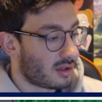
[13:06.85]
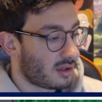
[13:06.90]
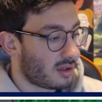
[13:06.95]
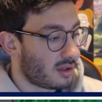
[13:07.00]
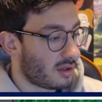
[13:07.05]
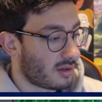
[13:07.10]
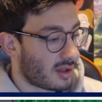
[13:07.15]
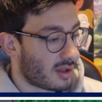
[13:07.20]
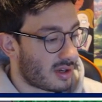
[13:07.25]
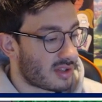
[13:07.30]

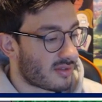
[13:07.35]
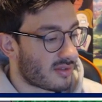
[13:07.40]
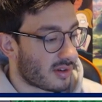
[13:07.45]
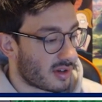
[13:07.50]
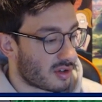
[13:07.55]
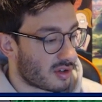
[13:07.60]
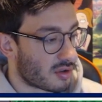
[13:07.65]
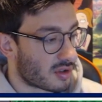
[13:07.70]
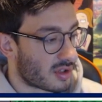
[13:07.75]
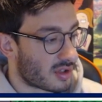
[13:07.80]
Oh, that is
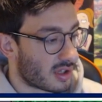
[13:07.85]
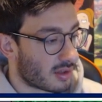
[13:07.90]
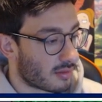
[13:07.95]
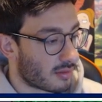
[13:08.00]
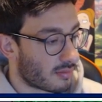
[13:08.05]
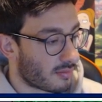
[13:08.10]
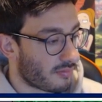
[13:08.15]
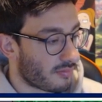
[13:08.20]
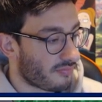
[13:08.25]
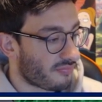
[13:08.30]
very interesting.
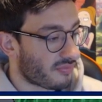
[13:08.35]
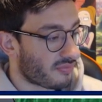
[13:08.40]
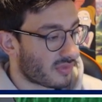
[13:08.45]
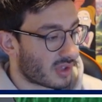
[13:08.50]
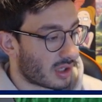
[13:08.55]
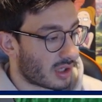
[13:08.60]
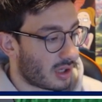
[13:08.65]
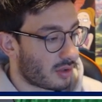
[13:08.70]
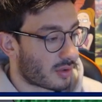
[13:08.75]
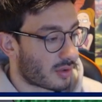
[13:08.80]

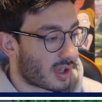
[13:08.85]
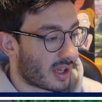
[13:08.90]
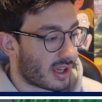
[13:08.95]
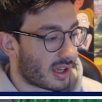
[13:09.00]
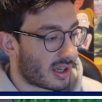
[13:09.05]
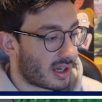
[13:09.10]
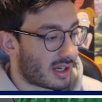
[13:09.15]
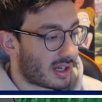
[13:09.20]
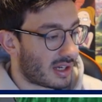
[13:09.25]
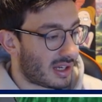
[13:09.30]

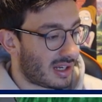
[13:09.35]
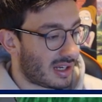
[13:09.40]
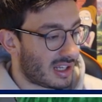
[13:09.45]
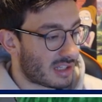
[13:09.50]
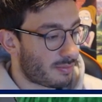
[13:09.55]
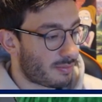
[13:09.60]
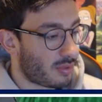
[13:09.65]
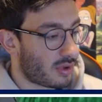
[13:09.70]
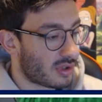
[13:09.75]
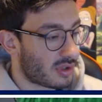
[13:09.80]
Okay,
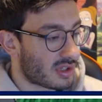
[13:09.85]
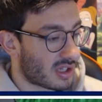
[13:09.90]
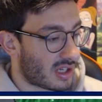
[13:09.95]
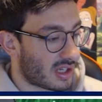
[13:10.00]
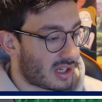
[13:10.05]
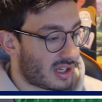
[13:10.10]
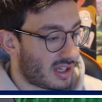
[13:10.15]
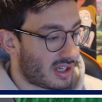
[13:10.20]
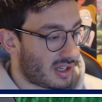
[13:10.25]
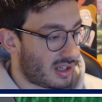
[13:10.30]
let's put
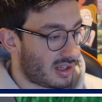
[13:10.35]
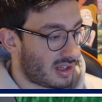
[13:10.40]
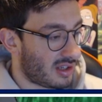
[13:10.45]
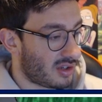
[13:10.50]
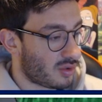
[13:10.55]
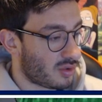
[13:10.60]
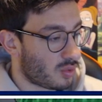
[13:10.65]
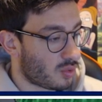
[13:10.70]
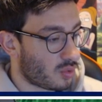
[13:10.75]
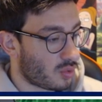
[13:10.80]

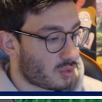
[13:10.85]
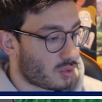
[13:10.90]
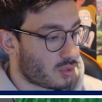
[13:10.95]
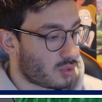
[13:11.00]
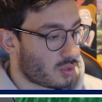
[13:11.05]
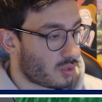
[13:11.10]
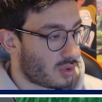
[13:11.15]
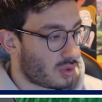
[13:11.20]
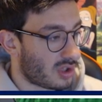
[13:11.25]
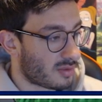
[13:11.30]

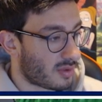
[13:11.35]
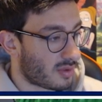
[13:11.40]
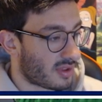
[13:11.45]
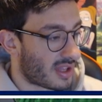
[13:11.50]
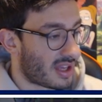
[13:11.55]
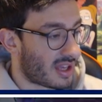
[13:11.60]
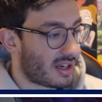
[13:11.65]
that